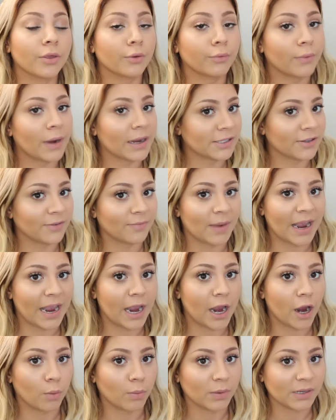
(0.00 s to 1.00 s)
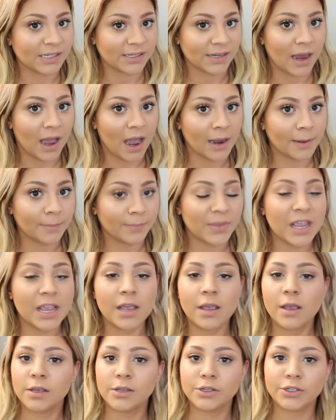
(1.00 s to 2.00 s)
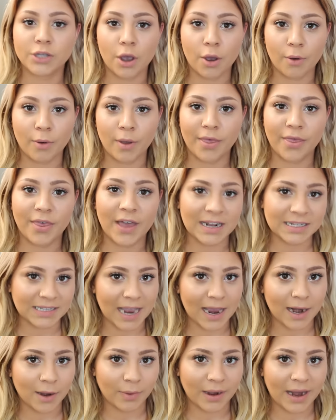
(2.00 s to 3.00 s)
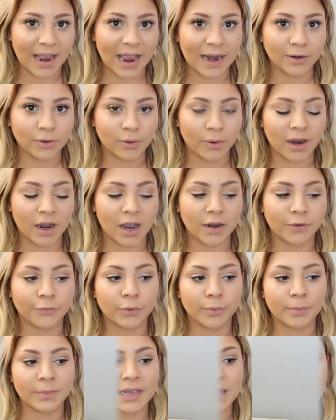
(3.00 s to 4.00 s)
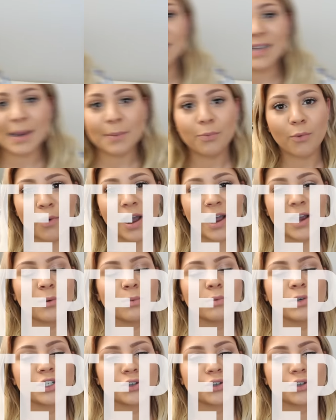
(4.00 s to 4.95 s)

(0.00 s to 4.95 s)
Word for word: The rest of my hair was not. So that's kind of what I had going on for me. So step one was